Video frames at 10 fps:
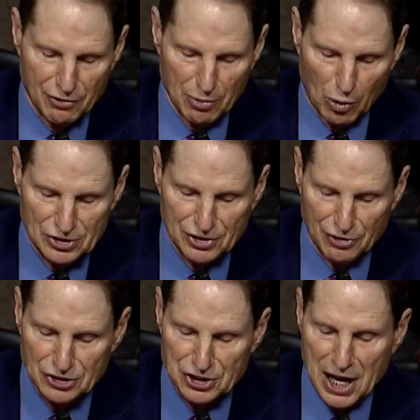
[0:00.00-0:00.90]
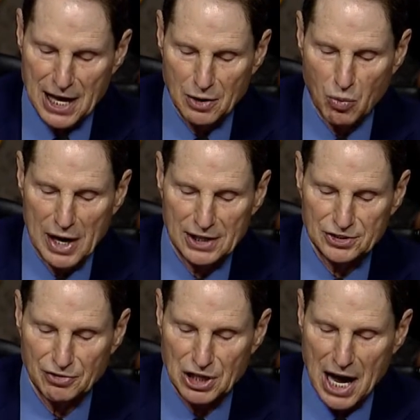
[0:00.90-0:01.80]
for more sophisticated
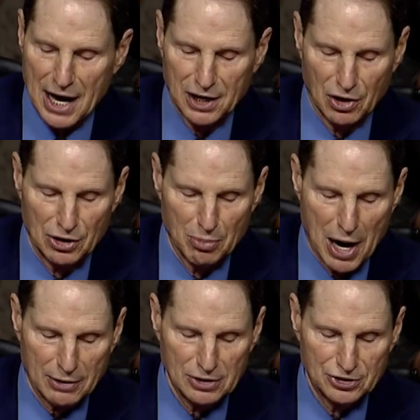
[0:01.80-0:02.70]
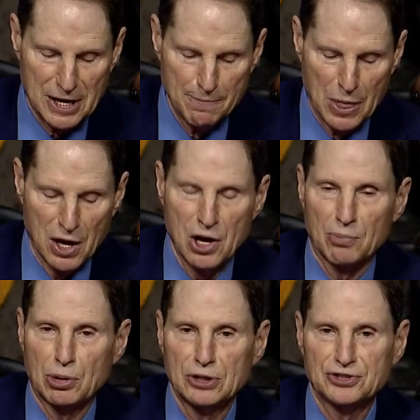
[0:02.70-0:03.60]
ways of attacking our democracy.
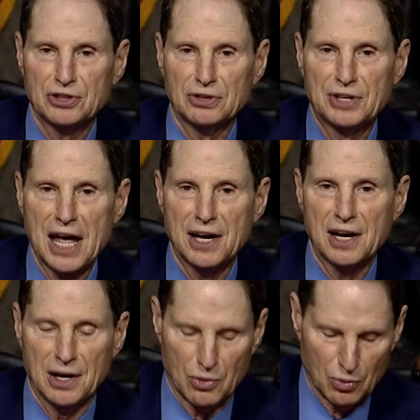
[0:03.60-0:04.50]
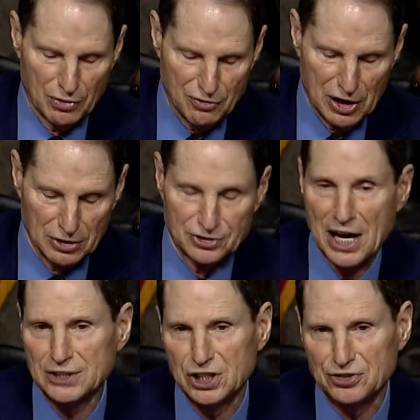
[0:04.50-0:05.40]
Personal data reveals
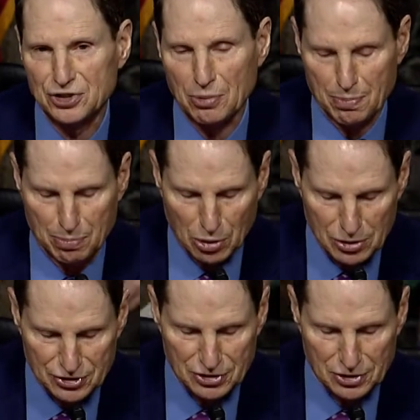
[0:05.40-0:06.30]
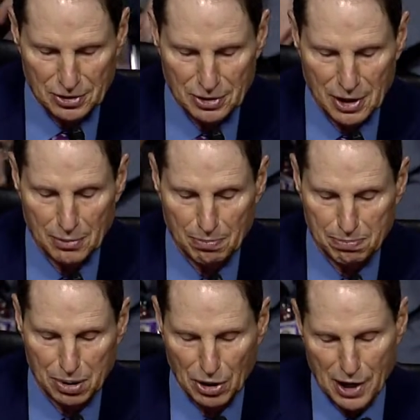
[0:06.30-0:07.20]
not just your personal and
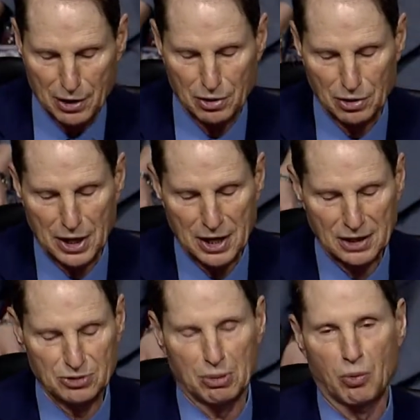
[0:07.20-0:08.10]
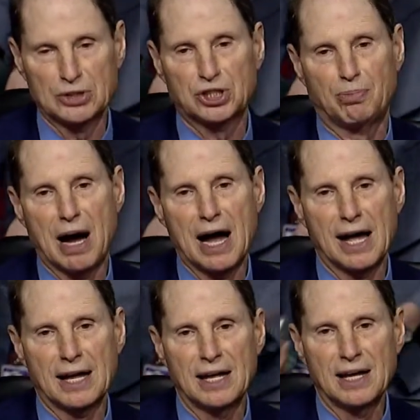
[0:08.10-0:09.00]
political leanings, but what you
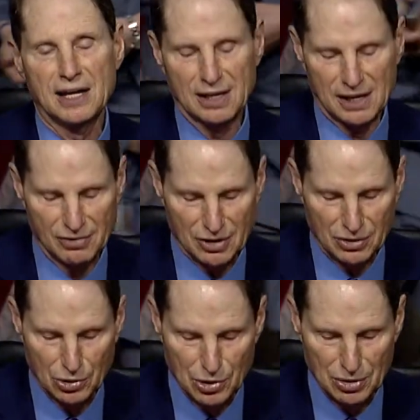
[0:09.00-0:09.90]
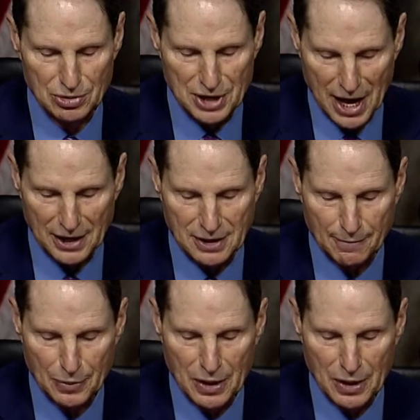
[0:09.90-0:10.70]
buy, even who you date.